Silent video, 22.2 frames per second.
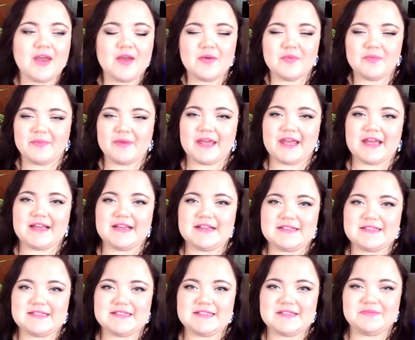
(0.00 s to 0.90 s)

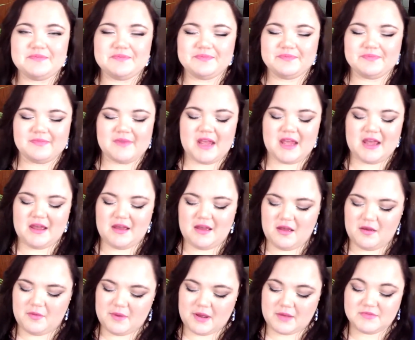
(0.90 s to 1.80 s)
because
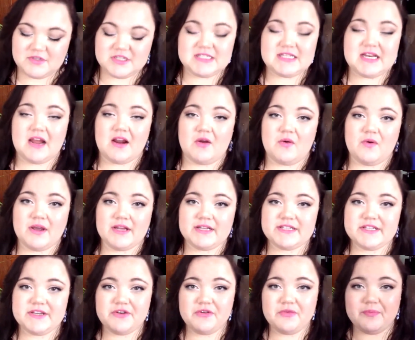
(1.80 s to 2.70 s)
um, I'm just not going
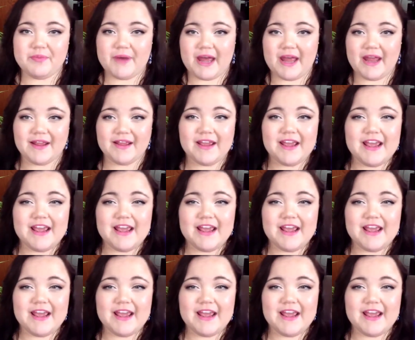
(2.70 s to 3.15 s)
to, but